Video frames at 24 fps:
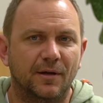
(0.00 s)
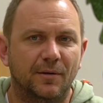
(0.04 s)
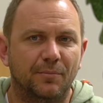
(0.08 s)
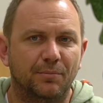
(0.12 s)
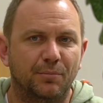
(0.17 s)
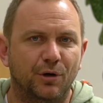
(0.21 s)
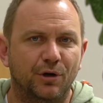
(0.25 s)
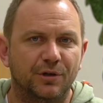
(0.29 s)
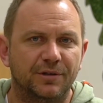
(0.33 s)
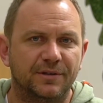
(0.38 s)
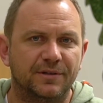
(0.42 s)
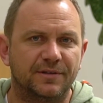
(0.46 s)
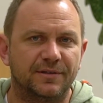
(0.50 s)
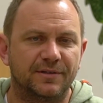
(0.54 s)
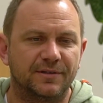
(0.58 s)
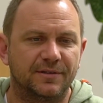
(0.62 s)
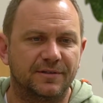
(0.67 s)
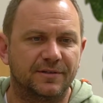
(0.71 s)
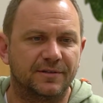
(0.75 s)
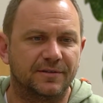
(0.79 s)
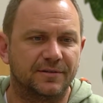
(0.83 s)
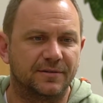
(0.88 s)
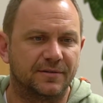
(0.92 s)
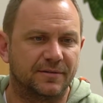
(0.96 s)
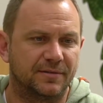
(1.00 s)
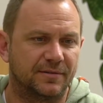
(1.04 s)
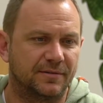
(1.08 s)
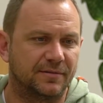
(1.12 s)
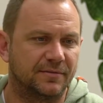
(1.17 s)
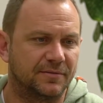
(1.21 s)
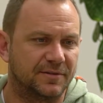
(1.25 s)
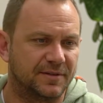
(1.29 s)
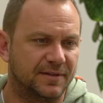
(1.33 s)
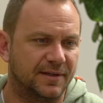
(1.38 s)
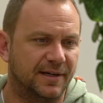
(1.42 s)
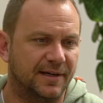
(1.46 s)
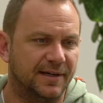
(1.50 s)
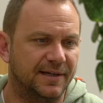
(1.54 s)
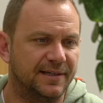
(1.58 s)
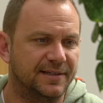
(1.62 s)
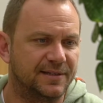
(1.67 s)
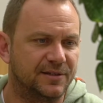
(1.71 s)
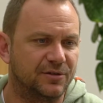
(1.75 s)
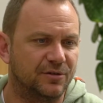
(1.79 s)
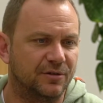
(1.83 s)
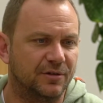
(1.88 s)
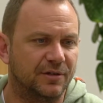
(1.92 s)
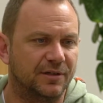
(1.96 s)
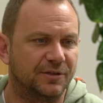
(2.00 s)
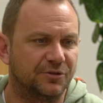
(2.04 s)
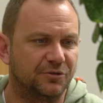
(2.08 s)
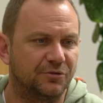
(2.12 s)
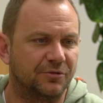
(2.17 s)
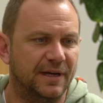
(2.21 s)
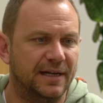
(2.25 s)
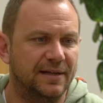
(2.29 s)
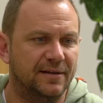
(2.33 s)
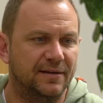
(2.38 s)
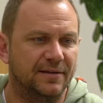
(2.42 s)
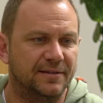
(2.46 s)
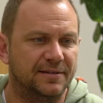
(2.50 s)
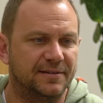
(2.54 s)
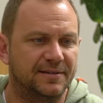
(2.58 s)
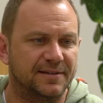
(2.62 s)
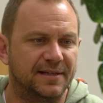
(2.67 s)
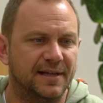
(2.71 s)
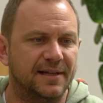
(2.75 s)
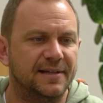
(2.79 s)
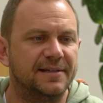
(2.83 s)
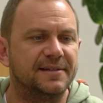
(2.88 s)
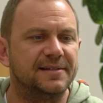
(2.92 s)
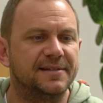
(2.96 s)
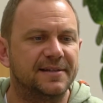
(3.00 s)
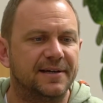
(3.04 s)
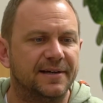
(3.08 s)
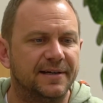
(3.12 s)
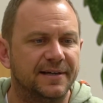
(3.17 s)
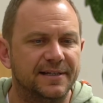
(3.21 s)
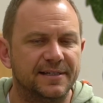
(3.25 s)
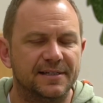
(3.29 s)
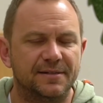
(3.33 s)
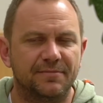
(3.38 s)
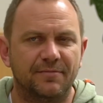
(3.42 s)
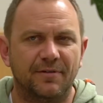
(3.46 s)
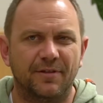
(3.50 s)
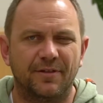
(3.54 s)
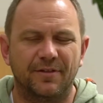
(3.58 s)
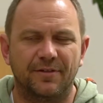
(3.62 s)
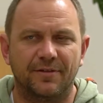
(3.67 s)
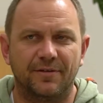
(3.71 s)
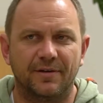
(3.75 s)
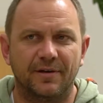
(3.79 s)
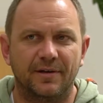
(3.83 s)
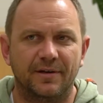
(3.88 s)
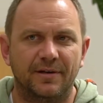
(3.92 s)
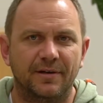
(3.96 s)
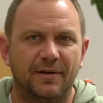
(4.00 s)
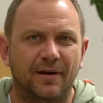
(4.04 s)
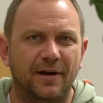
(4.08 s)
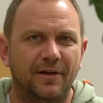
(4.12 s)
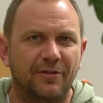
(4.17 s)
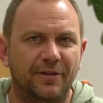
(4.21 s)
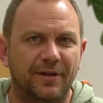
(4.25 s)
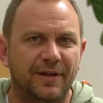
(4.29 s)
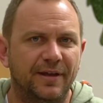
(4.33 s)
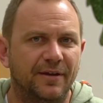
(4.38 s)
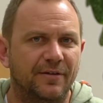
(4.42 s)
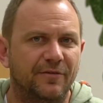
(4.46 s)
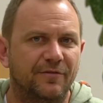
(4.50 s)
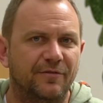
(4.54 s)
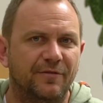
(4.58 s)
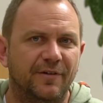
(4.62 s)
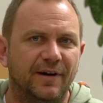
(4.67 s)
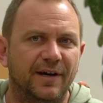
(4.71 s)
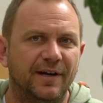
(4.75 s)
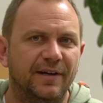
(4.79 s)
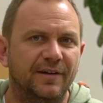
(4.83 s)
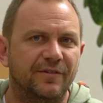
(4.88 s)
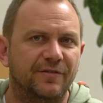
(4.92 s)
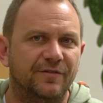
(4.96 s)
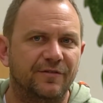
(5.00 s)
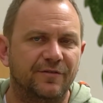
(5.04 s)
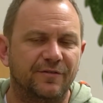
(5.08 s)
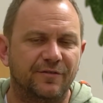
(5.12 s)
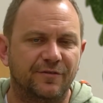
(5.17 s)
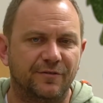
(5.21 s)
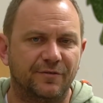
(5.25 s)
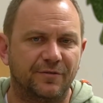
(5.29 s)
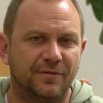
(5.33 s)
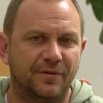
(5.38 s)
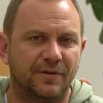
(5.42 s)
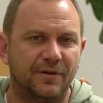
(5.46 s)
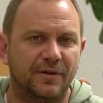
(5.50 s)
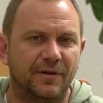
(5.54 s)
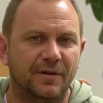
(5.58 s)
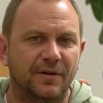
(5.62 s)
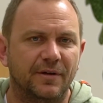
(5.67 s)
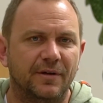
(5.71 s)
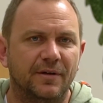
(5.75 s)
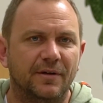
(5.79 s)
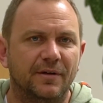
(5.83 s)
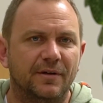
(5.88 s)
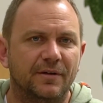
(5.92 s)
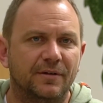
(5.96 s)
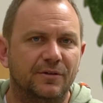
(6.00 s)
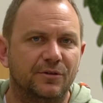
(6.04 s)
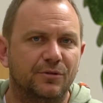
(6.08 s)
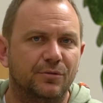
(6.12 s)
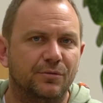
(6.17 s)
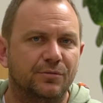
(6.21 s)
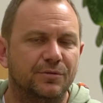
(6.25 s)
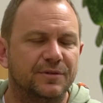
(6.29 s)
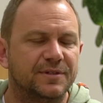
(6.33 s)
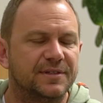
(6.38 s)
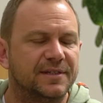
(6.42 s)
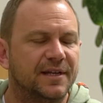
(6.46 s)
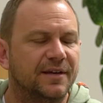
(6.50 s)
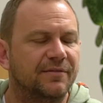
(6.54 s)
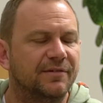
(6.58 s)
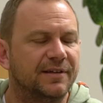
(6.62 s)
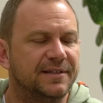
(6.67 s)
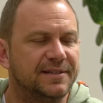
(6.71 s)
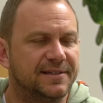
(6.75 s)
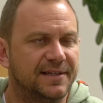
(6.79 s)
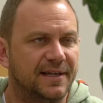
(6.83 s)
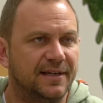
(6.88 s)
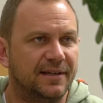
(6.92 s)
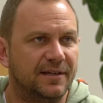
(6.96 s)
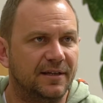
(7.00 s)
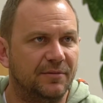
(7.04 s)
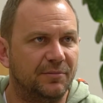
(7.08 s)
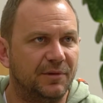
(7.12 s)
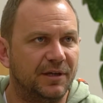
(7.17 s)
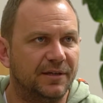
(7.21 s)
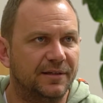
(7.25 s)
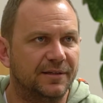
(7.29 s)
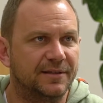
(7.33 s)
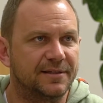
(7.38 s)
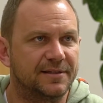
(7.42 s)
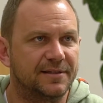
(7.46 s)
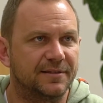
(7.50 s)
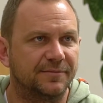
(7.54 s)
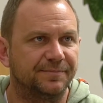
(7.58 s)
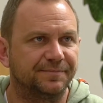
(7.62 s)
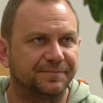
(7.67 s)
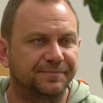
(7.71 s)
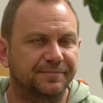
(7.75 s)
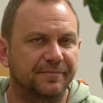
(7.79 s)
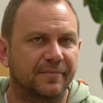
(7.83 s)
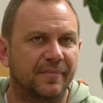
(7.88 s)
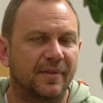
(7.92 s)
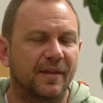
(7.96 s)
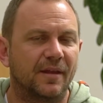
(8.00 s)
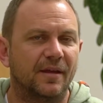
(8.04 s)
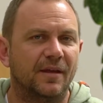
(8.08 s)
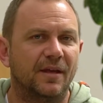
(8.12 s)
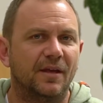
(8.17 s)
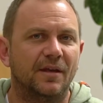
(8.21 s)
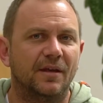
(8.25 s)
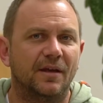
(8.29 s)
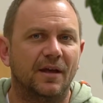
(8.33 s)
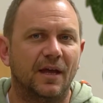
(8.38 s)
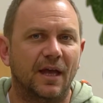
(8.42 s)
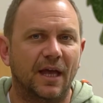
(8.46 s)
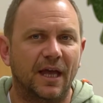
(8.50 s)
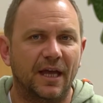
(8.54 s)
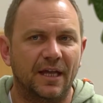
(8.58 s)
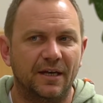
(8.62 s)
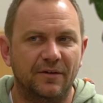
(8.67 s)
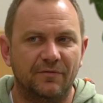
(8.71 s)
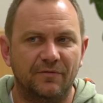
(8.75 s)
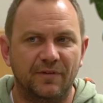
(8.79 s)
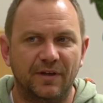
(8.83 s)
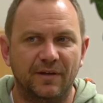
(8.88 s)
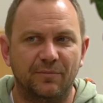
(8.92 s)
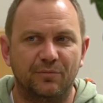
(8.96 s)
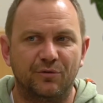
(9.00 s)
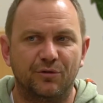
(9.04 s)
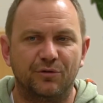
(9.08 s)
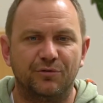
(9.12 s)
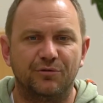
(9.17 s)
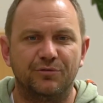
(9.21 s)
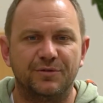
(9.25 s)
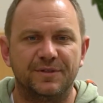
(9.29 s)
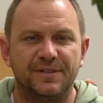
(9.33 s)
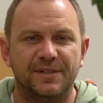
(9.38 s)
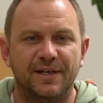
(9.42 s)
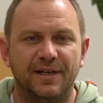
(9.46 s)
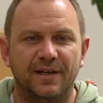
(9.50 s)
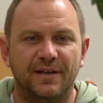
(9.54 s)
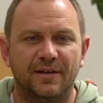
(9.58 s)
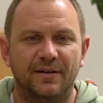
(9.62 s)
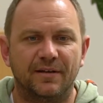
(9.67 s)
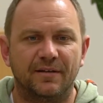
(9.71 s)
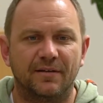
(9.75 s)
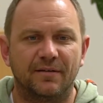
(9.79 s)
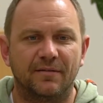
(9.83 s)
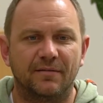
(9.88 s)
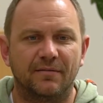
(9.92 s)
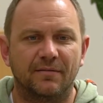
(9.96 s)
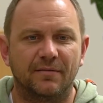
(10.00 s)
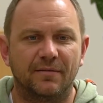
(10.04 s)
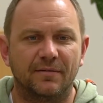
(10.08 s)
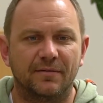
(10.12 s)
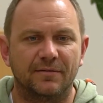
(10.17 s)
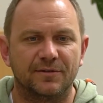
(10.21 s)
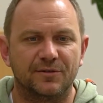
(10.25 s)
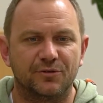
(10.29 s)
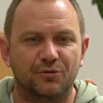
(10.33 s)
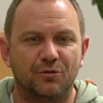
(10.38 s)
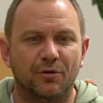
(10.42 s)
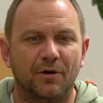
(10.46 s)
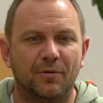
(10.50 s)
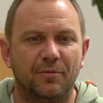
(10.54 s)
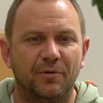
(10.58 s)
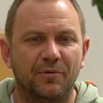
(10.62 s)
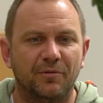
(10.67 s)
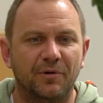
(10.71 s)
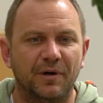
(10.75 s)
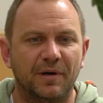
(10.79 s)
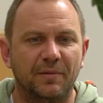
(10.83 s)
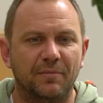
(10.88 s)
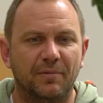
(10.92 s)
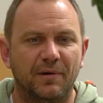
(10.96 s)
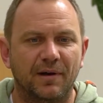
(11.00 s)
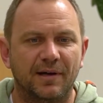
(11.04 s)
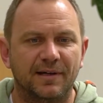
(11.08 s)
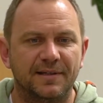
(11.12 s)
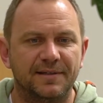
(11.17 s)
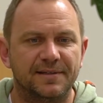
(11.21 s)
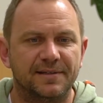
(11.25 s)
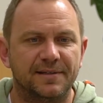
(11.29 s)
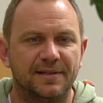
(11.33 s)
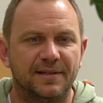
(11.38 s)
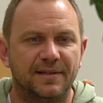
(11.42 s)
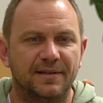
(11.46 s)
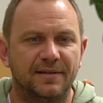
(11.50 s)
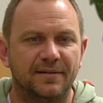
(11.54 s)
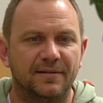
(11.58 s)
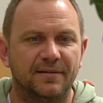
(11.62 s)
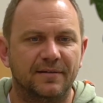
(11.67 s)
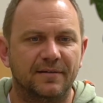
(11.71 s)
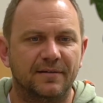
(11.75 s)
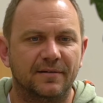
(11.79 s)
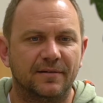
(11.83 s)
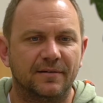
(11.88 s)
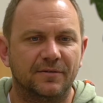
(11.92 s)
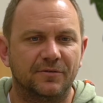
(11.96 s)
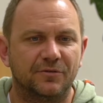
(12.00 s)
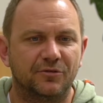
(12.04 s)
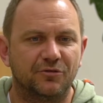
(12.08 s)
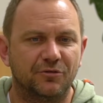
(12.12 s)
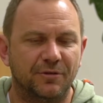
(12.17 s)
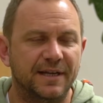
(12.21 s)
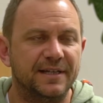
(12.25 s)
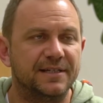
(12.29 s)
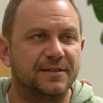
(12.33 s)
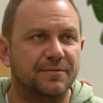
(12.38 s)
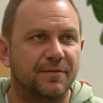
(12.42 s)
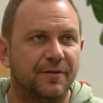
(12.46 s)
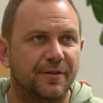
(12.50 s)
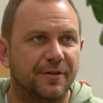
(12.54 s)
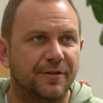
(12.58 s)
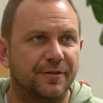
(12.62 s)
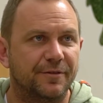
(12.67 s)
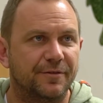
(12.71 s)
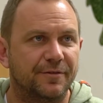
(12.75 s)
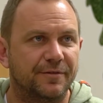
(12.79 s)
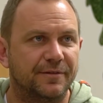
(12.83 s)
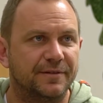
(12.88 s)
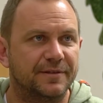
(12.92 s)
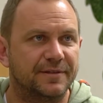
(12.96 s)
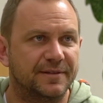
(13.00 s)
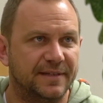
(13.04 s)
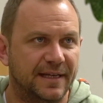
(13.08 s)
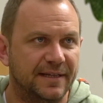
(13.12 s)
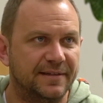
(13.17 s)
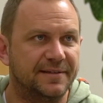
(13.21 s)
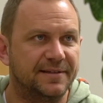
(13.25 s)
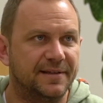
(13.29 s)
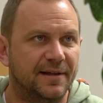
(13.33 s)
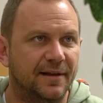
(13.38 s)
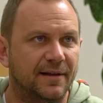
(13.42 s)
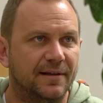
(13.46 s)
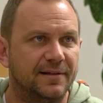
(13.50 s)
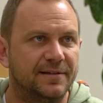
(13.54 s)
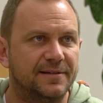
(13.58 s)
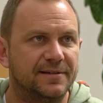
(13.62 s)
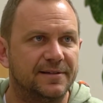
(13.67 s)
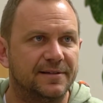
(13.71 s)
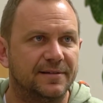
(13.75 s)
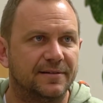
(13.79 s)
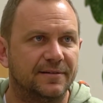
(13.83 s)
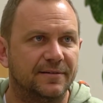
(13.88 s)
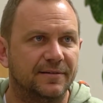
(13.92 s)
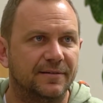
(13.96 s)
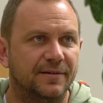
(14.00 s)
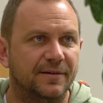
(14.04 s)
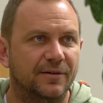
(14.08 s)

pot size or a cell size with I think 5 to 7 centimeters, and we're producing strawberry plants in trays with sensols